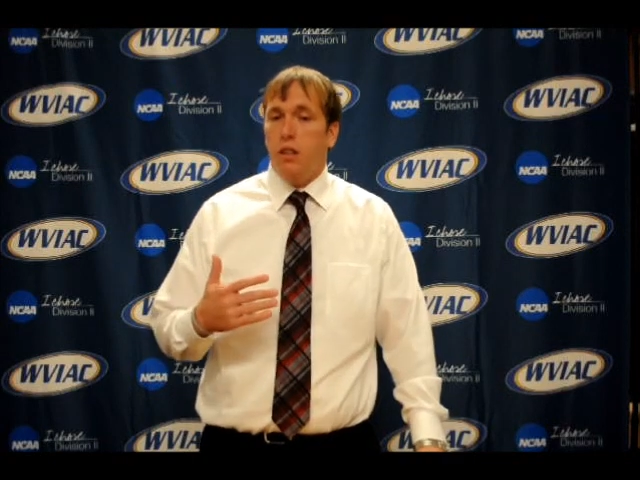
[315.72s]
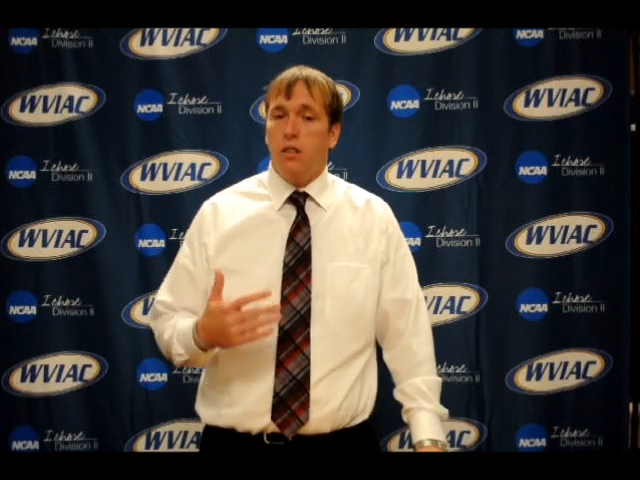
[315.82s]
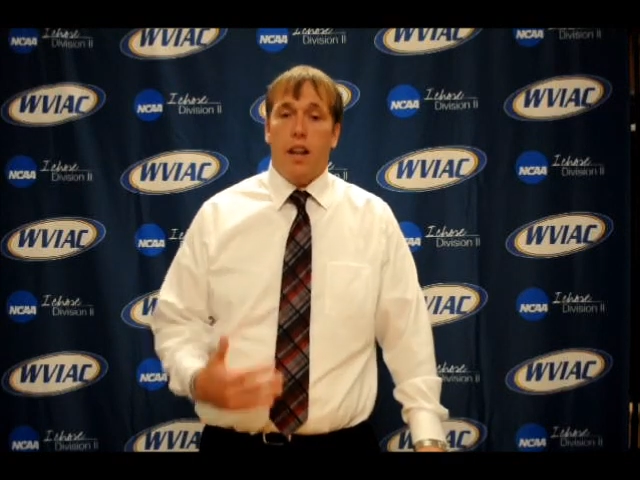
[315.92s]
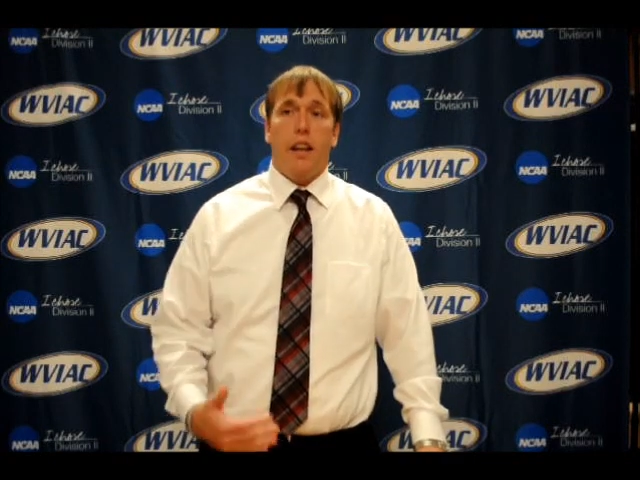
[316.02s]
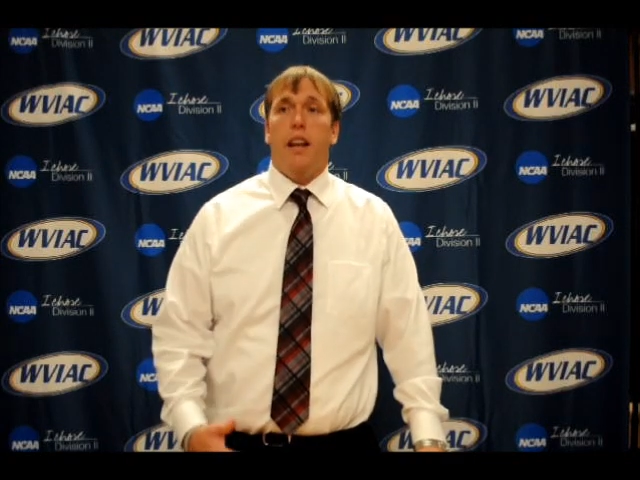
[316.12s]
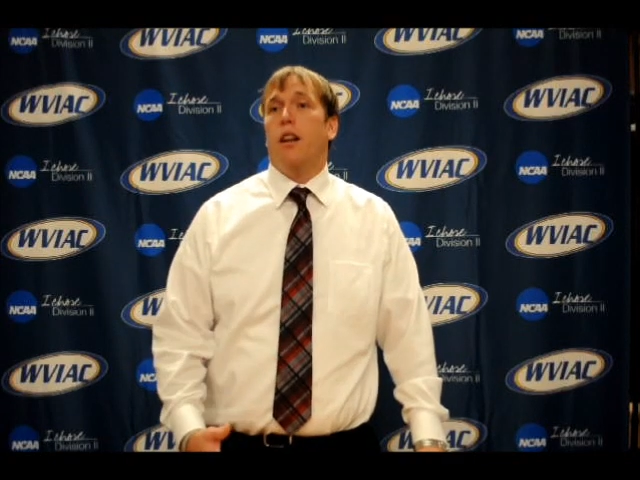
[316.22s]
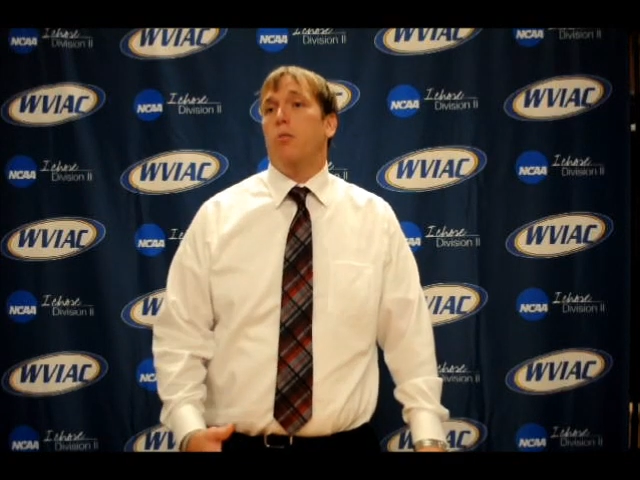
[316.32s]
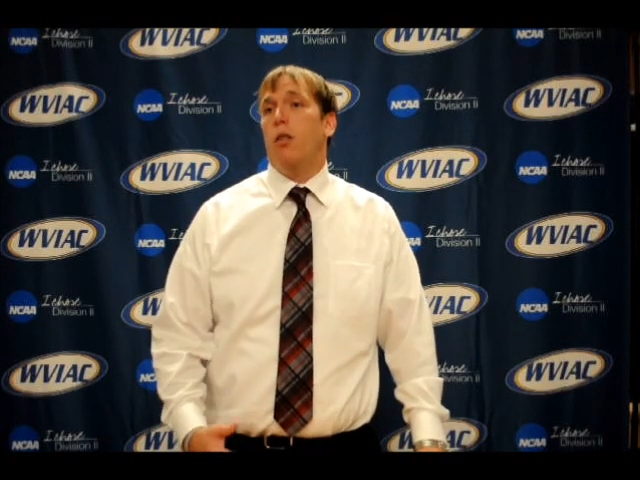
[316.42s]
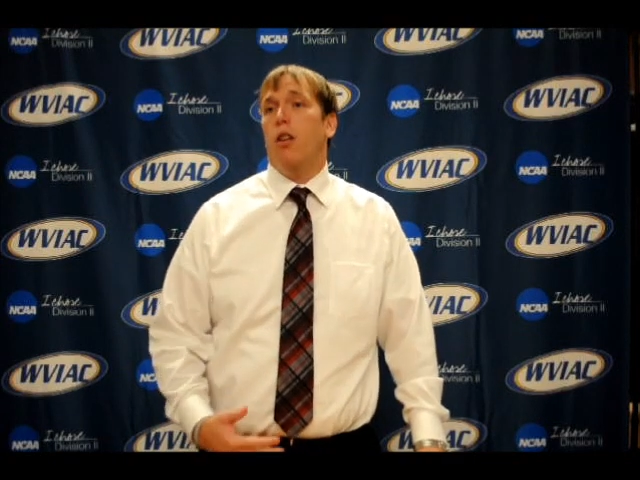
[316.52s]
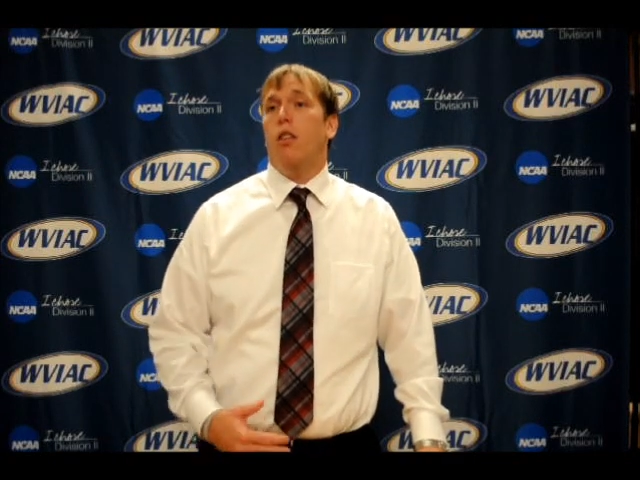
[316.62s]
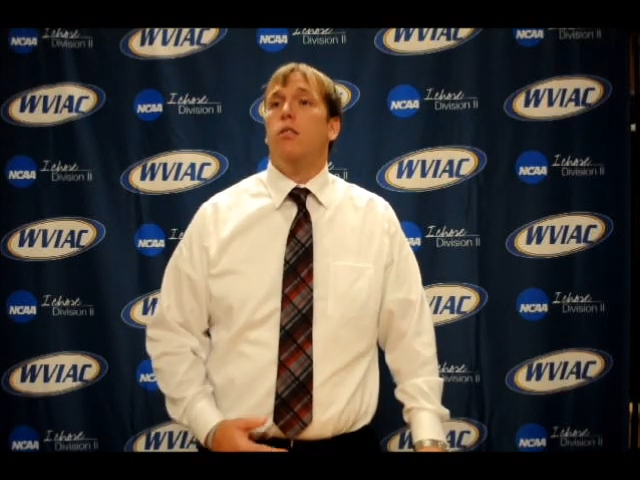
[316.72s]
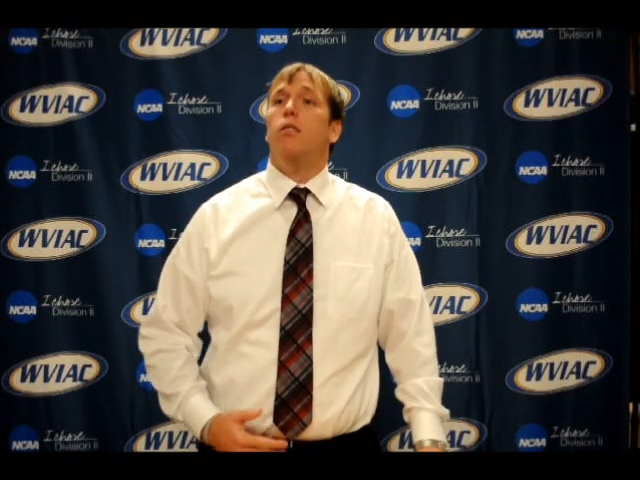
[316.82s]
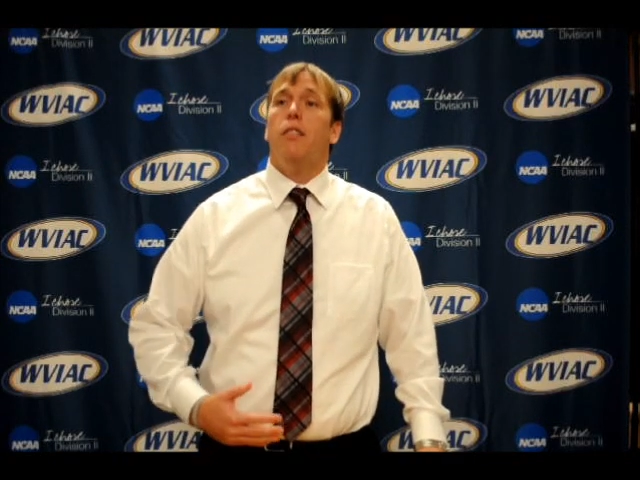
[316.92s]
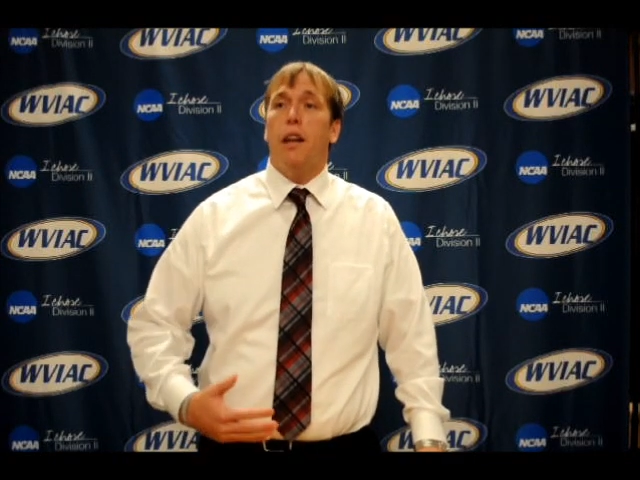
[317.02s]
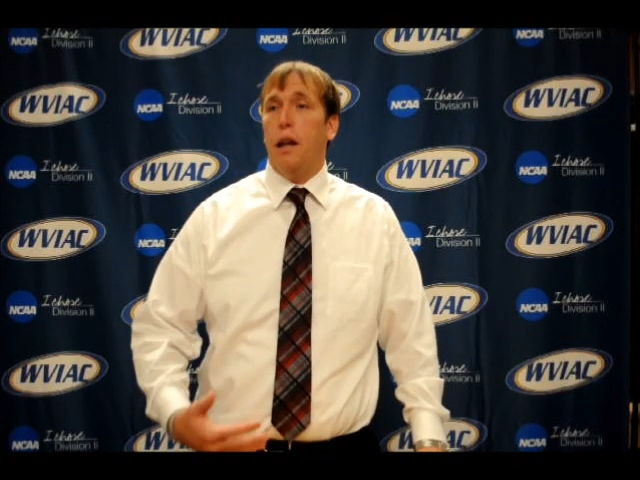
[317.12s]
take care of the ball,
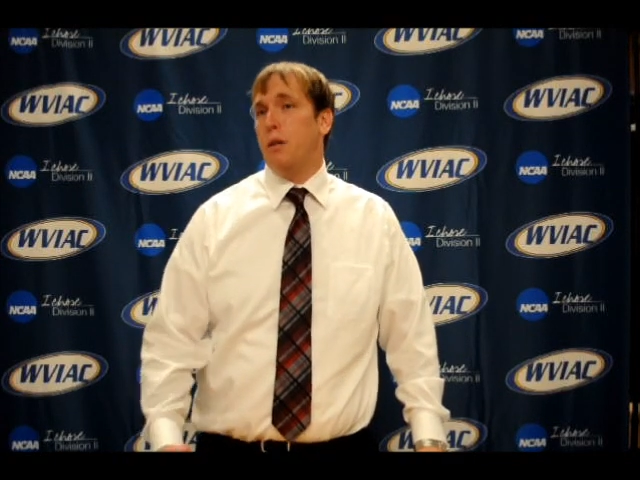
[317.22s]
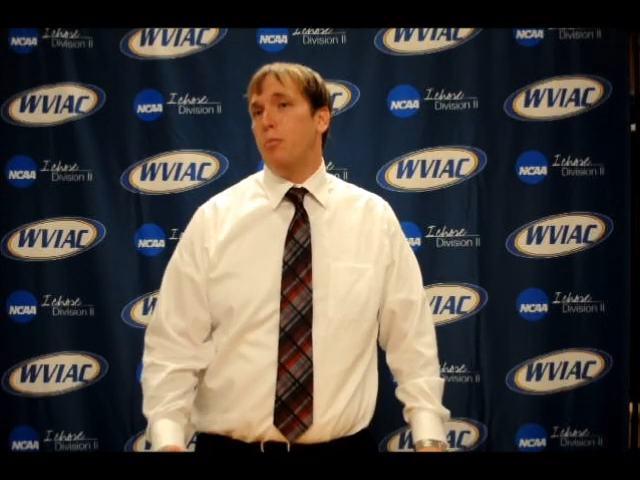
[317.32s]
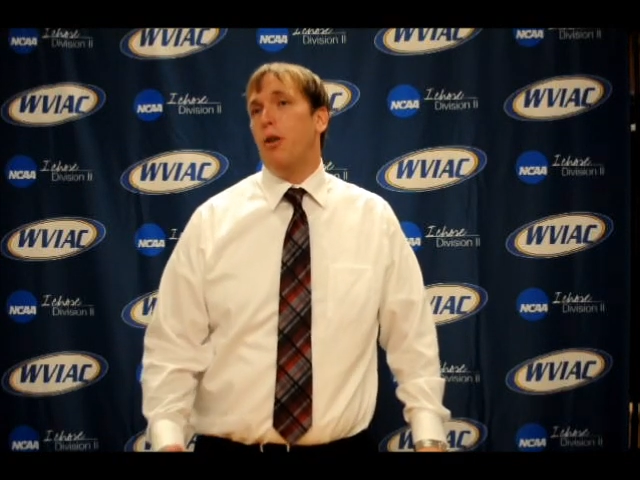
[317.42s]
get the